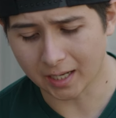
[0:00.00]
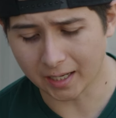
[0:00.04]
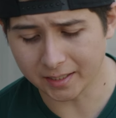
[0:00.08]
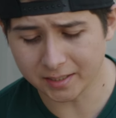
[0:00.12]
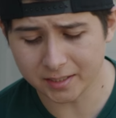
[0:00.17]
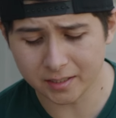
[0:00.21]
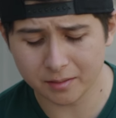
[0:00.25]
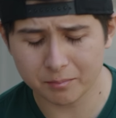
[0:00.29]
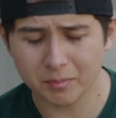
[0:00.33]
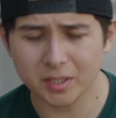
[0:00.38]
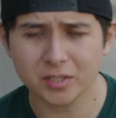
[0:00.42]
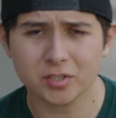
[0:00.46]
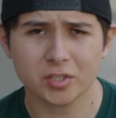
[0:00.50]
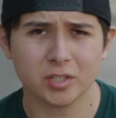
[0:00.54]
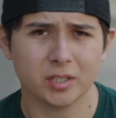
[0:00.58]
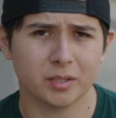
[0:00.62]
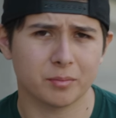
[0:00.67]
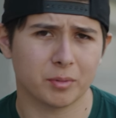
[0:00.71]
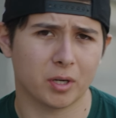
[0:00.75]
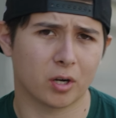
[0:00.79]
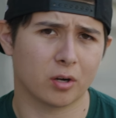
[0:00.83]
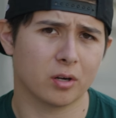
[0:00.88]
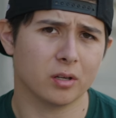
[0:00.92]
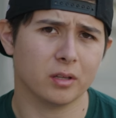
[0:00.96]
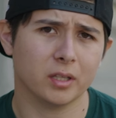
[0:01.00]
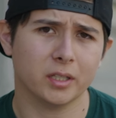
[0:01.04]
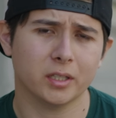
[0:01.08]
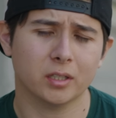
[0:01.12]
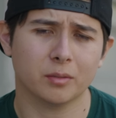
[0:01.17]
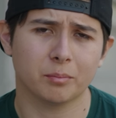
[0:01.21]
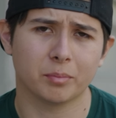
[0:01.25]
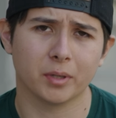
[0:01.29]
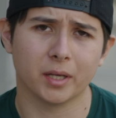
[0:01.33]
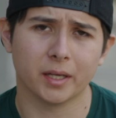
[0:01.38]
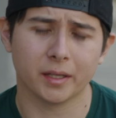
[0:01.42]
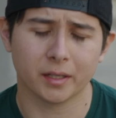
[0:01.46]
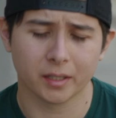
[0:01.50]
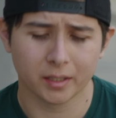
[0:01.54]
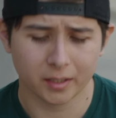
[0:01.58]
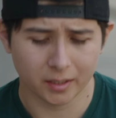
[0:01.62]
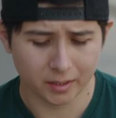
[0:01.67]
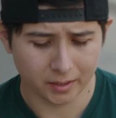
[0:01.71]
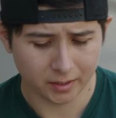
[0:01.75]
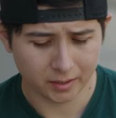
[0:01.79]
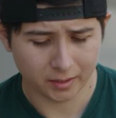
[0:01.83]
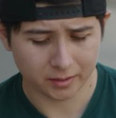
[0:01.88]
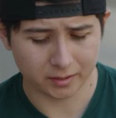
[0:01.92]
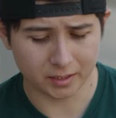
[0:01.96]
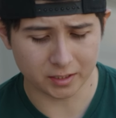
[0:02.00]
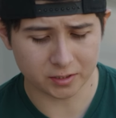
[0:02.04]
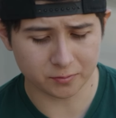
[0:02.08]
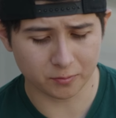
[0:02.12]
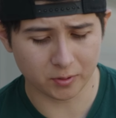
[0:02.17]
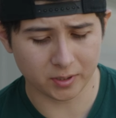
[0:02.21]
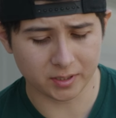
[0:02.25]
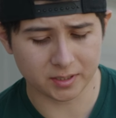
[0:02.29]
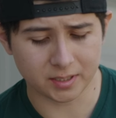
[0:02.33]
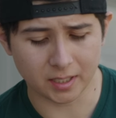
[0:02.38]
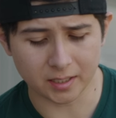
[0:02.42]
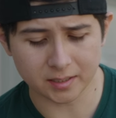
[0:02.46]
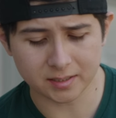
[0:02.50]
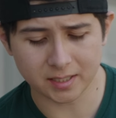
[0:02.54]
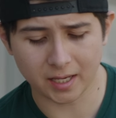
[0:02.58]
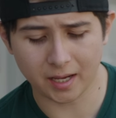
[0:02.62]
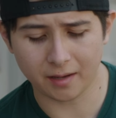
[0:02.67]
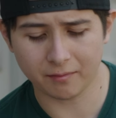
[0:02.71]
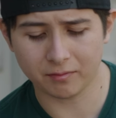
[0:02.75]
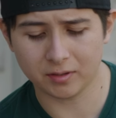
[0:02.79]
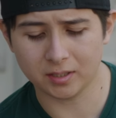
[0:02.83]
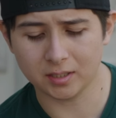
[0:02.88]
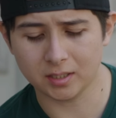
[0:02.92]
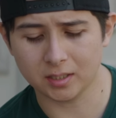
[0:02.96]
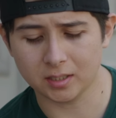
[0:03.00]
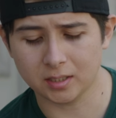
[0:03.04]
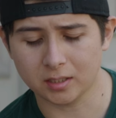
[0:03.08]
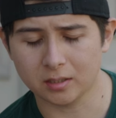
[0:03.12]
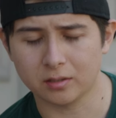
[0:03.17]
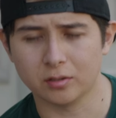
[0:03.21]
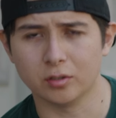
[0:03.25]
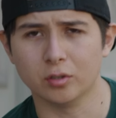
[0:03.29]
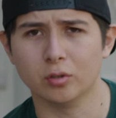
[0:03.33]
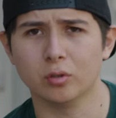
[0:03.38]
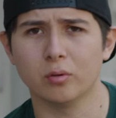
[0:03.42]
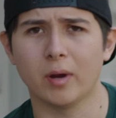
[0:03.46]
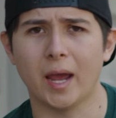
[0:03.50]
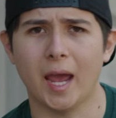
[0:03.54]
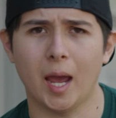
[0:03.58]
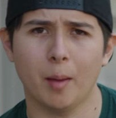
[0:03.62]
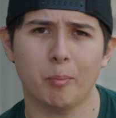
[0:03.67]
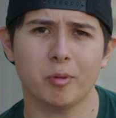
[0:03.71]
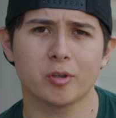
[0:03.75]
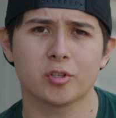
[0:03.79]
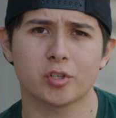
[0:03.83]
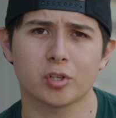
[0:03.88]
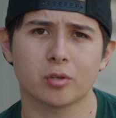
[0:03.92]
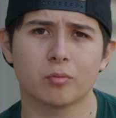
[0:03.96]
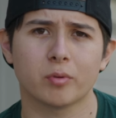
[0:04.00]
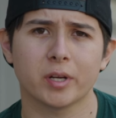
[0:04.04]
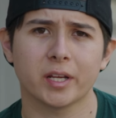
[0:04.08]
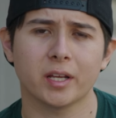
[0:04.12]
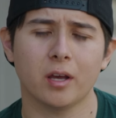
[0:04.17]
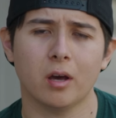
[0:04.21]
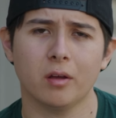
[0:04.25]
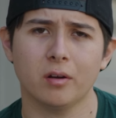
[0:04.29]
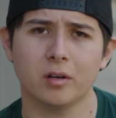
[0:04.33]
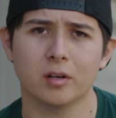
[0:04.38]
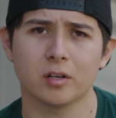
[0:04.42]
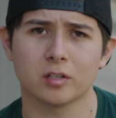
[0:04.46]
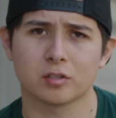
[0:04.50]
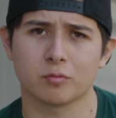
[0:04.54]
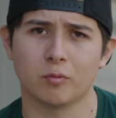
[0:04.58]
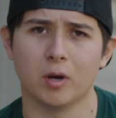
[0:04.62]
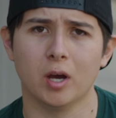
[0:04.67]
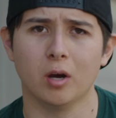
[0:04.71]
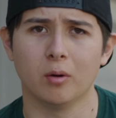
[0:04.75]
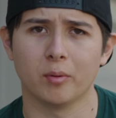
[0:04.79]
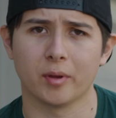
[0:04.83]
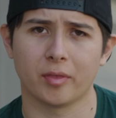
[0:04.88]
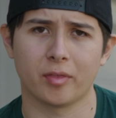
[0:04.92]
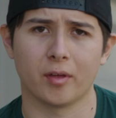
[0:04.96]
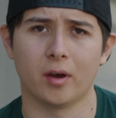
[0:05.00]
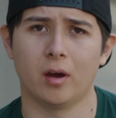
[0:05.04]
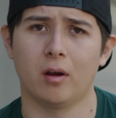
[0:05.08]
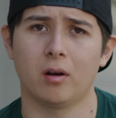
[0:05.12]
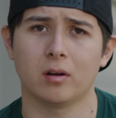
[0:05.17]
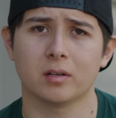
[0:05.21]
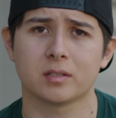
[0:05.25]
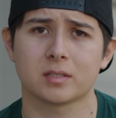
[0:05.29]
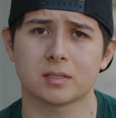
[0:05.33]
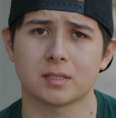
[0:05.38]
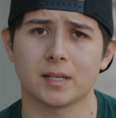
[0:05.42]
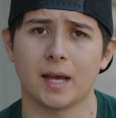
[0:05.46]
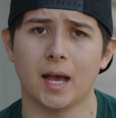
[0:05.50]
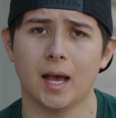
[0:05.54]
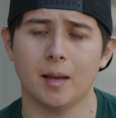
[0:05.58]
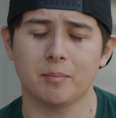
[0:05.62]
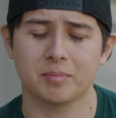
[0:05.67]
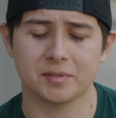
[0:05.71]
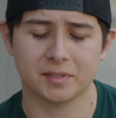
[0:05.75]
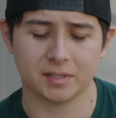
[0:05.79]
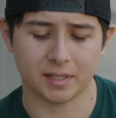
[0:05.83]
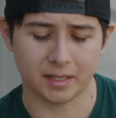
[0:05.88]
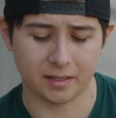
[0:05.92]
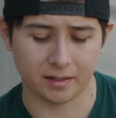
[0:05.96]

I didn't mention it earlier, but this one does have the new aperture ring on it as well with the hard stops,